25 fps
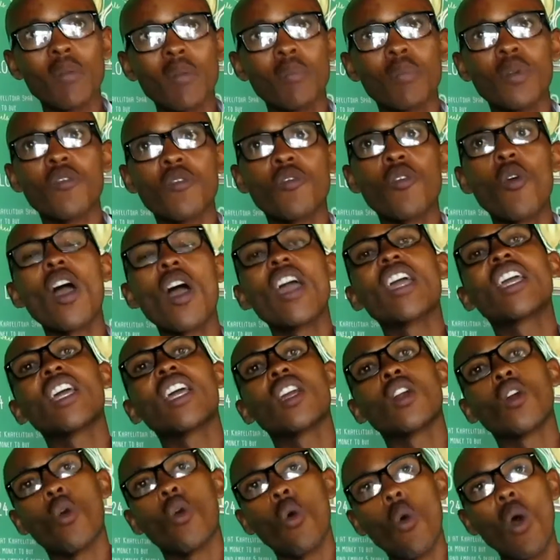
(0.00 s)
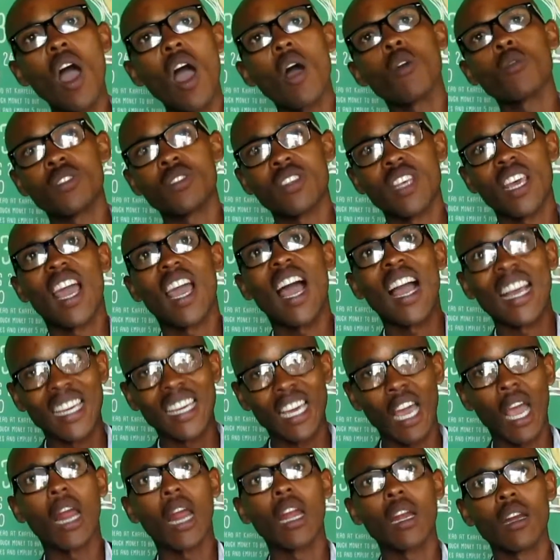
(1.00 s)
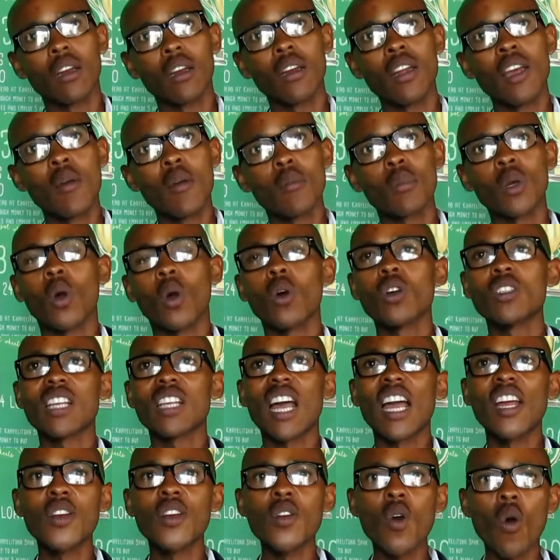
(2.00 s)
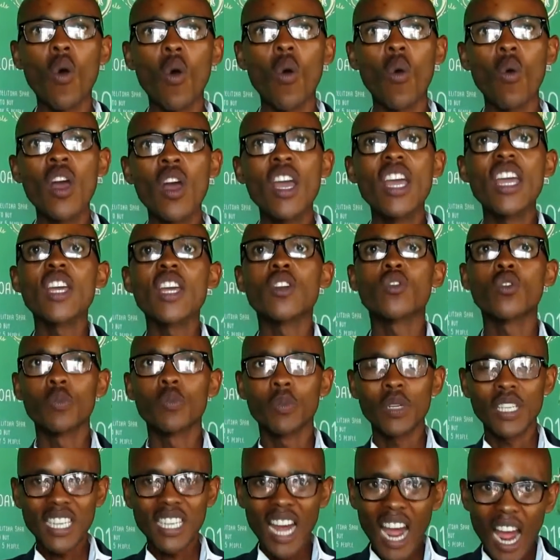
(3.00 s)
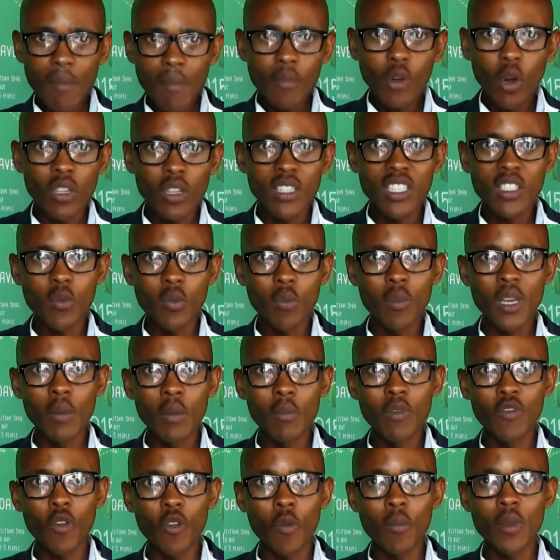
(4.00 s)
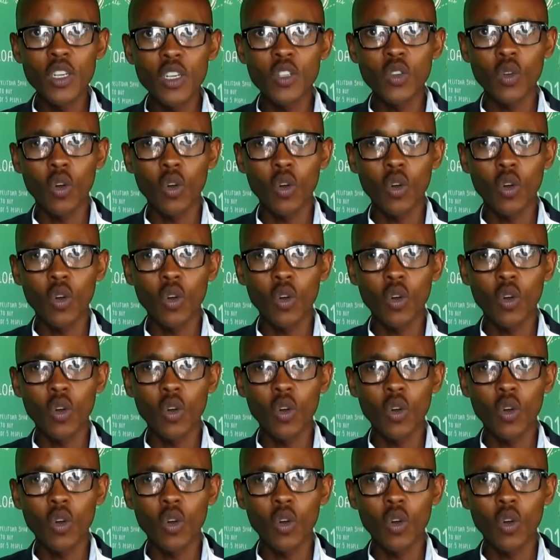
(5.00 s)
before I can go out there again, because I know it will be time consuming for me to